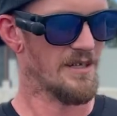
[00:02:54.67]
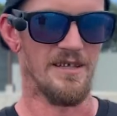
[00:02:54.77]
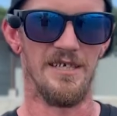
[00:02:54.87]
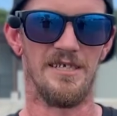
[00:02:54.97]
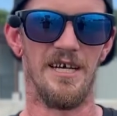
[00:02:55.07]

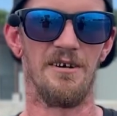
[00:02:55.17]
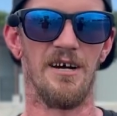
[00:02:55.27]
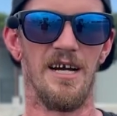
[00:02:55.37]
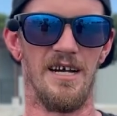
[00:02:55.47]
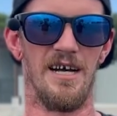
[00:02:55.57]
this kit
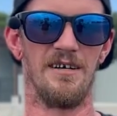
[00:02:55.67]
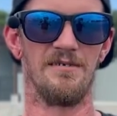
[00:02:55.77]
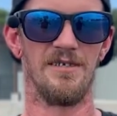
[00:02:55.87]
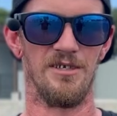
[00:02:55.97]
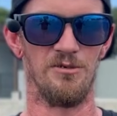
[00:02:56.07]
right now,
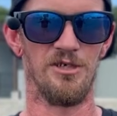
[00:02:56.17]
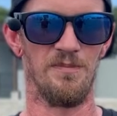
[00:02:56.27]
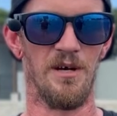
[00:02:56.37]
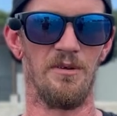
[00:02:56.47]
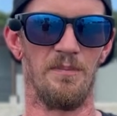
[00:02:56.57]
you should
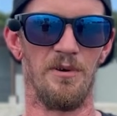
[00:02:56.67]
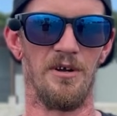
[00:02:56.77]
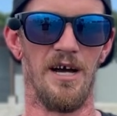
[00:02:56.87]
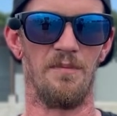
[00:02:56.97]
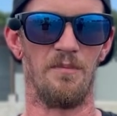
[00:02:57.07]
be able to
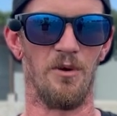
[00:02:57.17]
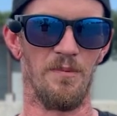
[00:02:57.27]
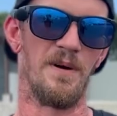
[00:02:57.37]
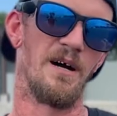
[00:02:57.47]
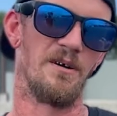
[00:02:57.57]
put out more
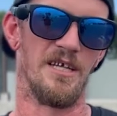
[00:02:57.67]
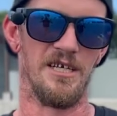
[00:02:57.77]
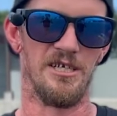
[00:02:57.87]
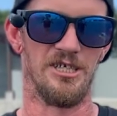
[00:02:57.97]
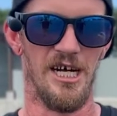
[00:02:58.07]
power than
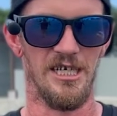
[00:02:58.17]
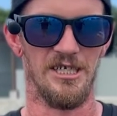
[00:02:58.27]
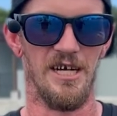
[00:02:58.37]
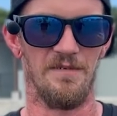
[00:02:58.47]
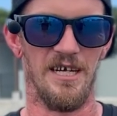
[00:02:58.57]
your jack
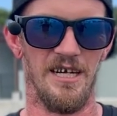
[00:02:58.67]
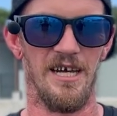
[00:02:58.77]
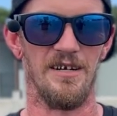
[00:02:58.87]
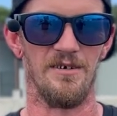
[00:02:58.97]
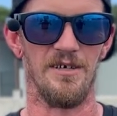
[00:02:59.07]
shaft can
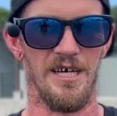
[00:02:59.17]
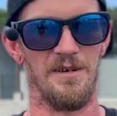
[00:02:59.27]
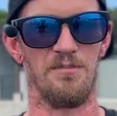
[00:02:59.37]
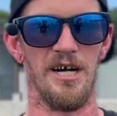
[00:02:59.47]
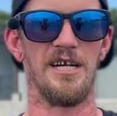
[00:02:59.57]
handle
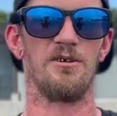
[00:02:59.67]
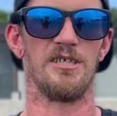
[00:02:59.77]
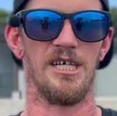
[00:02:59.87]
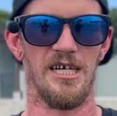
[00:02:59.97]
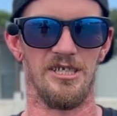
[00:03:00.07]
and break your
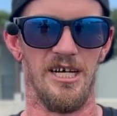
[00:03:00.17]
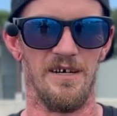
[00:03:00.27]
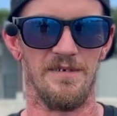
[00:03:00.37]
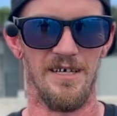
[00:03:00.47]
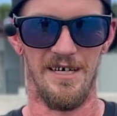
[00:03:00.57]
jack
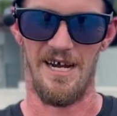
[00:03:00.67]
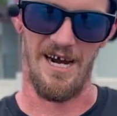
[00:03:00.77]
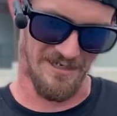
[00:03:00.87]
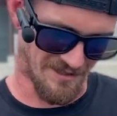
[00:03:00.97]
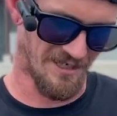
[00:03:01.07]
shaft,
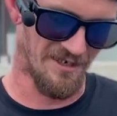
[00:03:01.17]
as seen